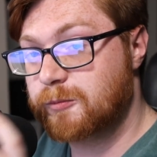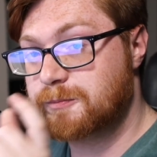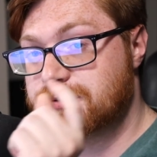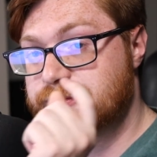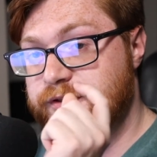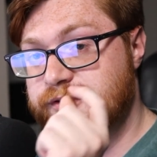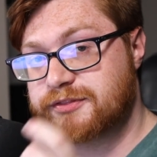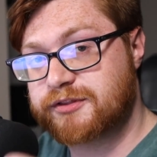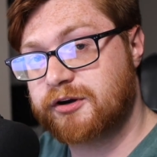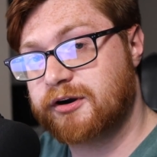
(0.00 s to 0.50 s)

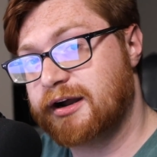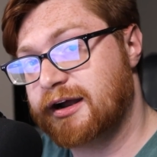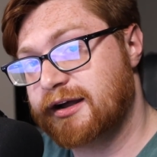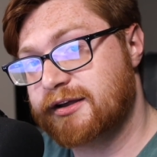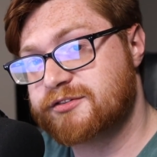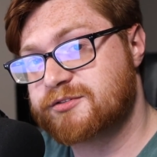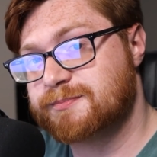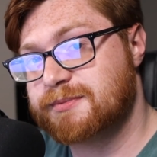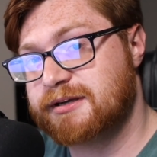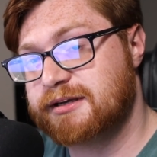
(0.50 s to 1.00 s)
that there
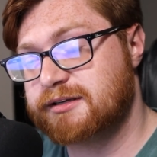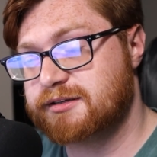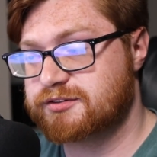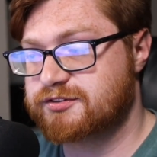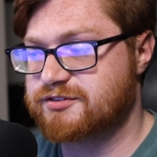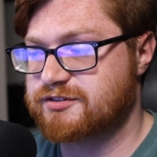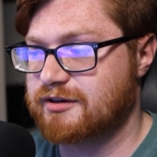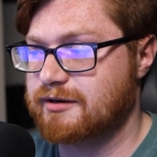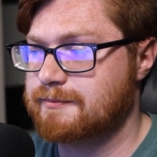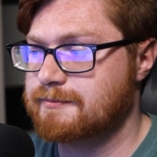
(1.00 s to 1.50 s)
has been
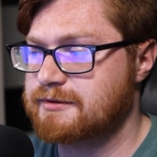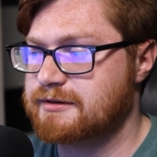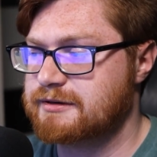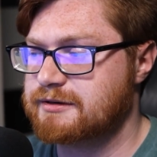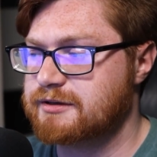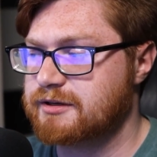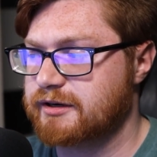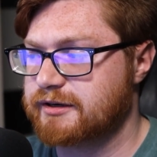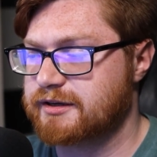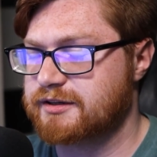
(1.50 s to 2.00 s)
some
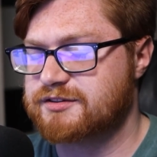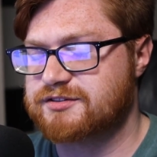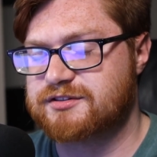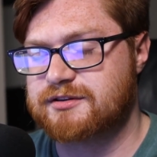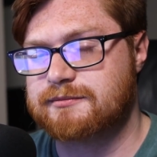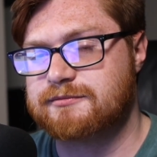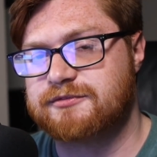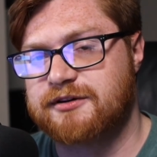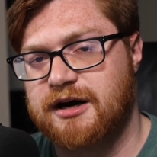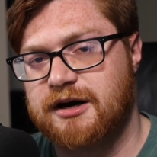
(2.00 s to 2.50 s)
nuggets
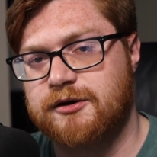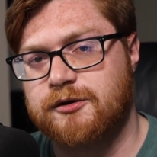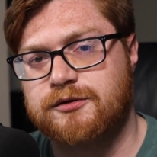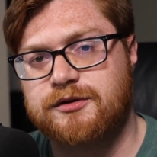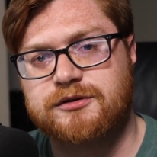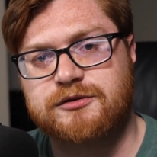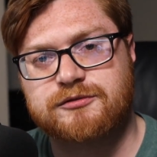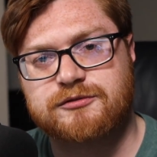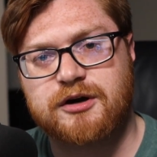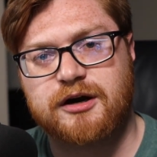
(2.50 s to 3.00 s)
some value that
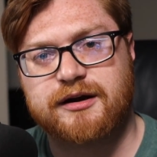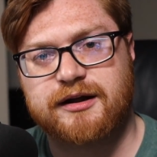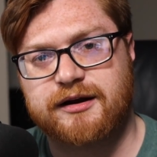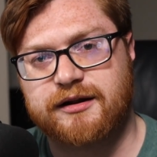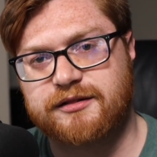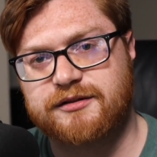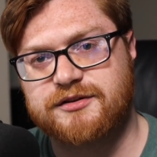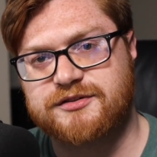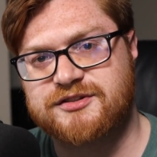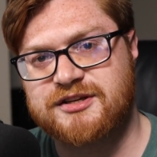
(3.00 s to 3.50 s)
you've got out of
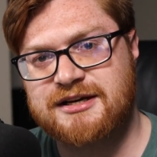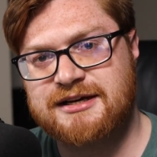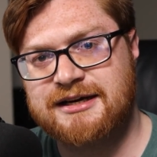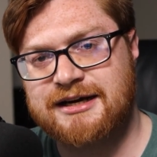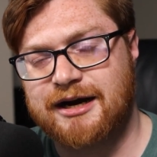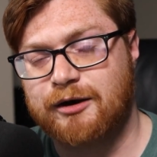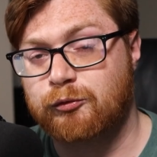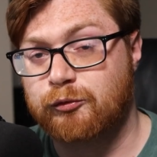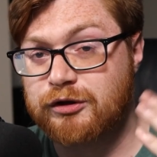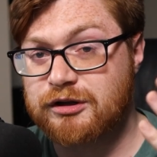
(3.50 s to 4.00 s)
this
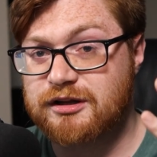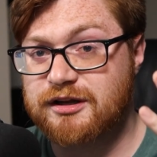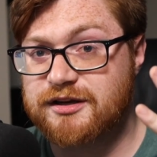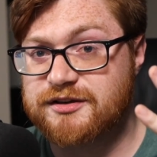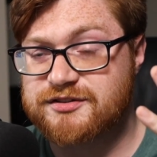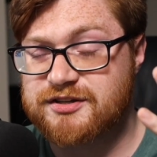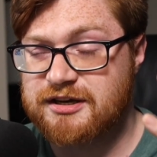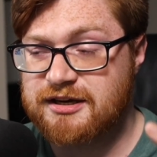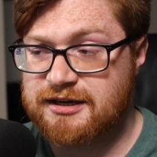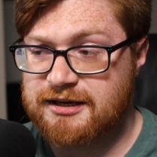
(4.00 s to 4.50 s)
i
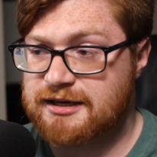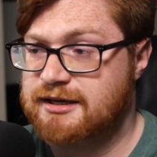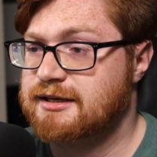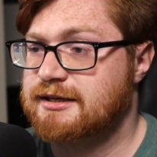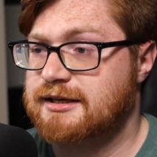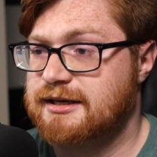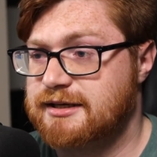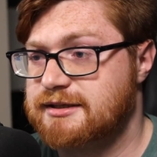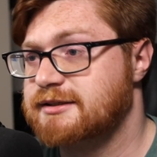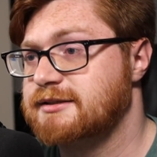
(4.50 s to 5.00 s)
realize
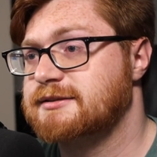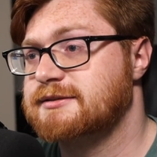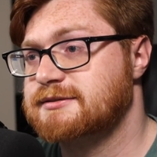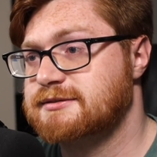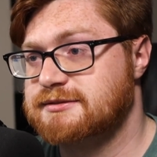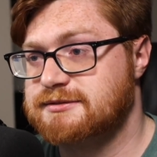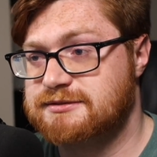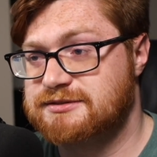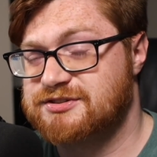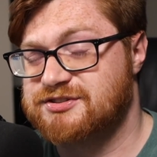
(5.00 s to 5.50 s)
hey
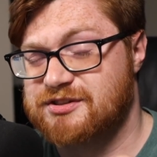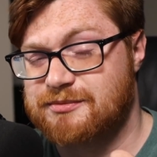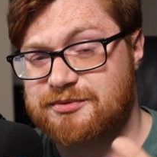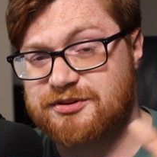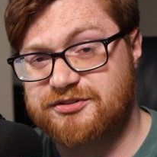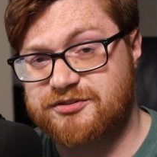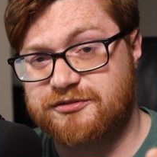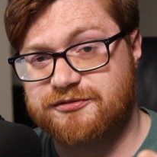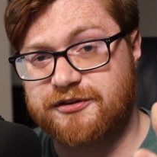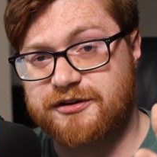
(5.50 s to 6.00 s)
some of
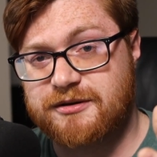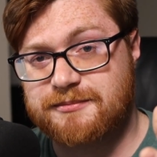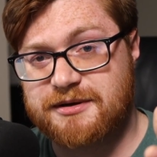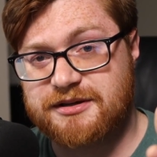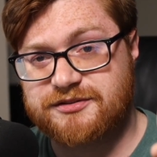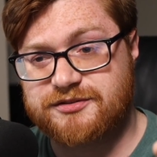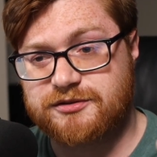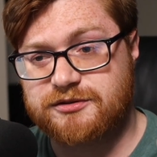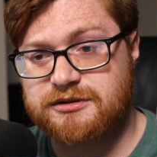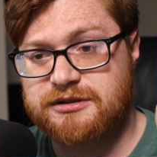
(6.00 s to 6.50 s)
these are
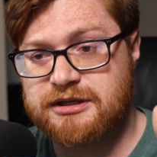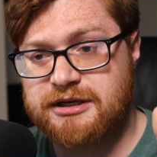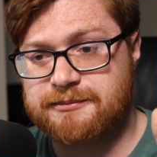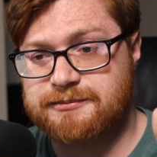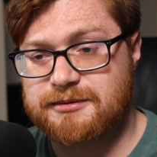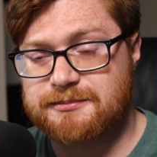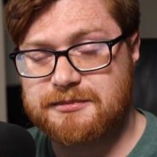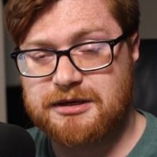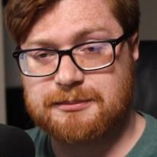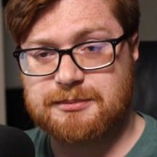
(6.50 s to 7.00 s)
fundamental,
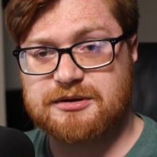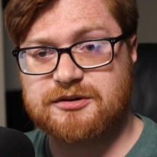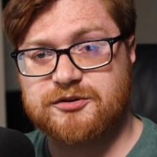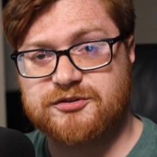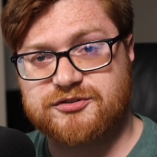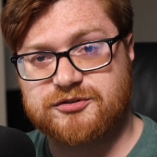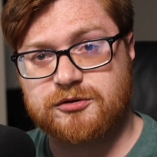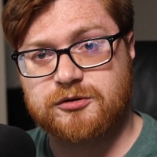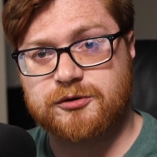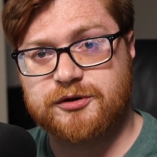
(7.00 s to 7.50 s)
but maybe you're
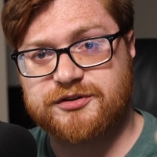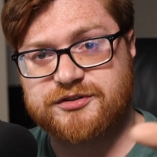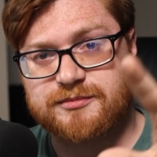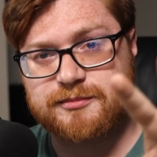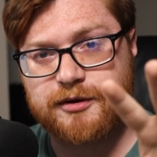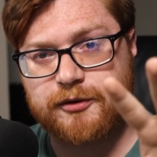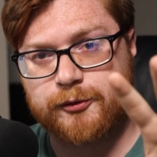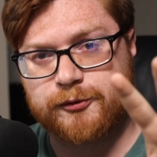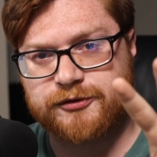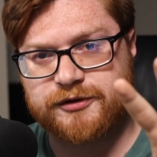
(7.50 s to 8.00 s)
still learning some
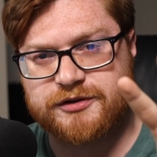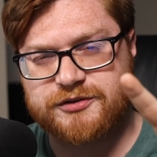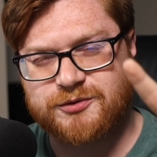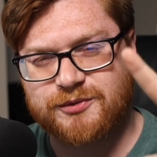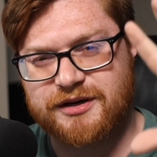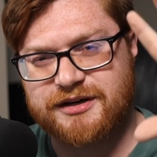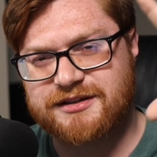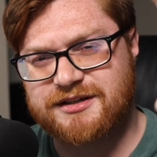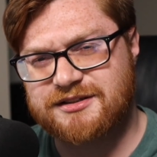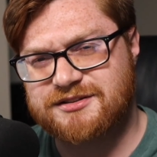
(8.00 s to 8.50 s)
other things. And
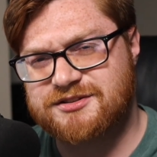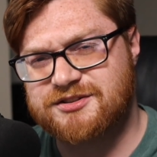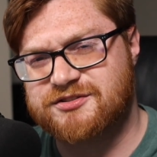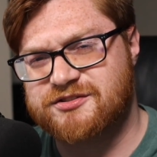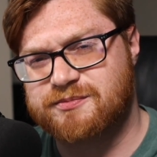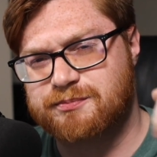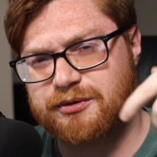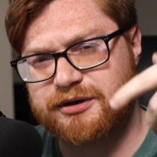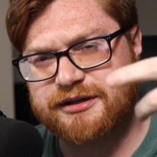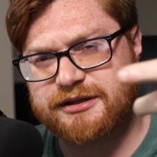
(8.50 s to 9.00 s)
I get to
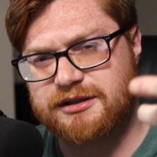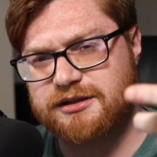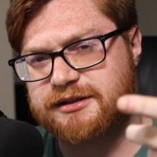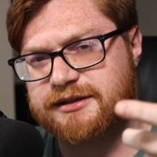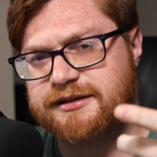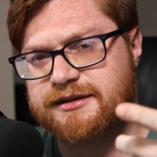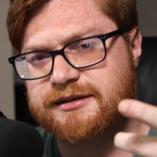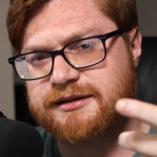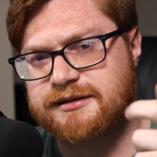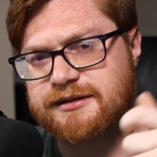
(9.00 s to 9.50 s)
sprinkle
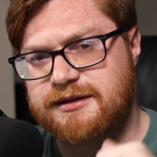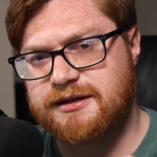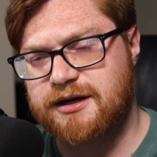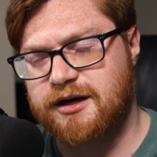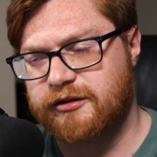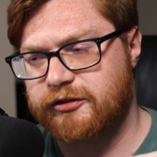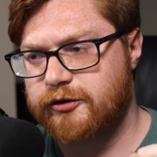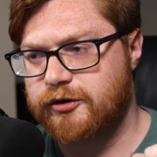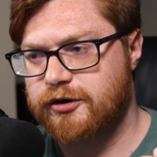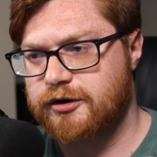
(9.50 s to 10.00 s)
in
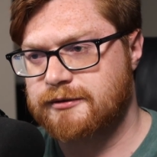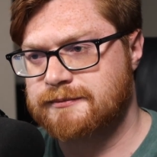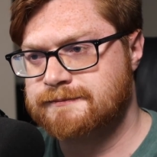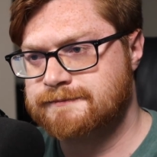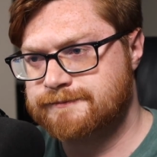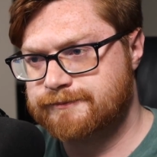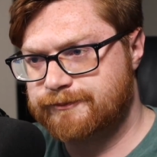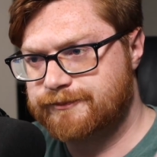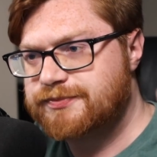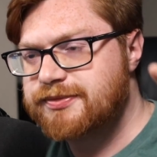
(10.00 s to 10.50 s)
other
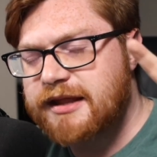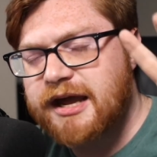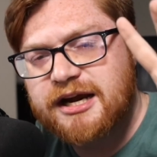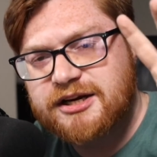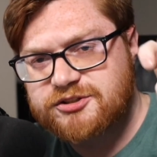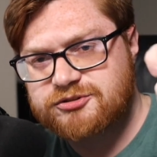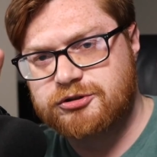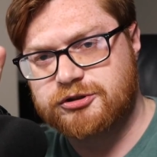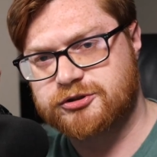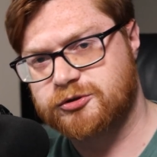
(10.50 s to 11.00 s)

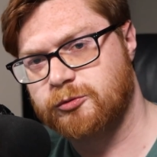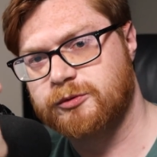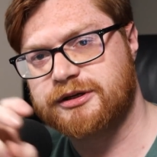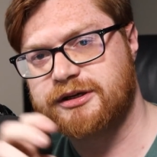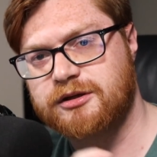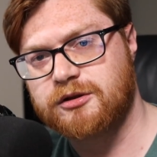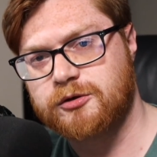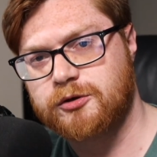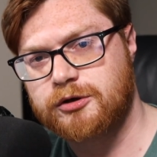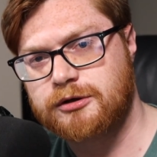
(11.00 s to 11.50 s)

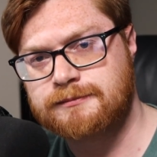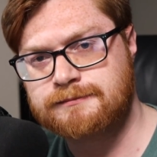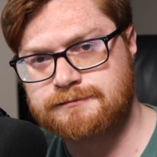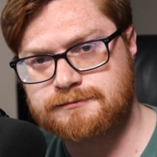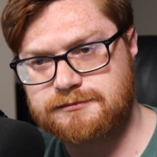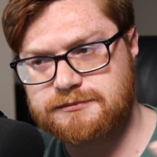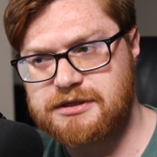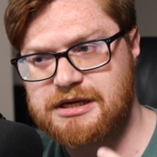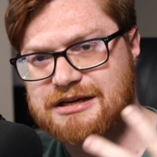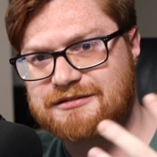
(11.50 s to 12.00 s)
extracurricular
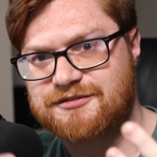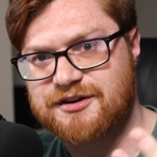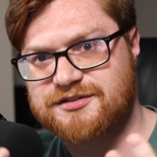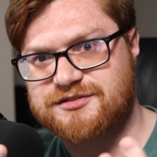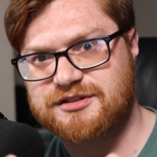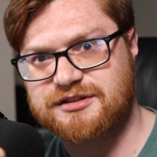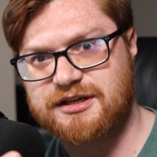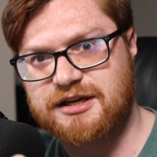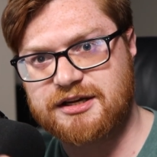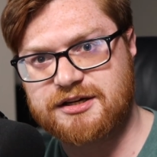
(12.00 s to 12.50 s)

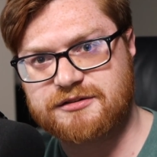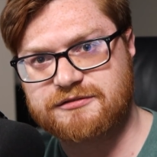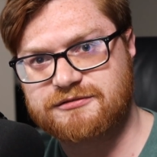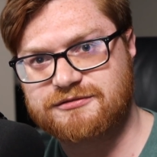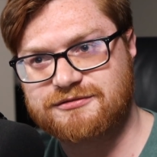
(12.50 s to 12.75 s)
investigative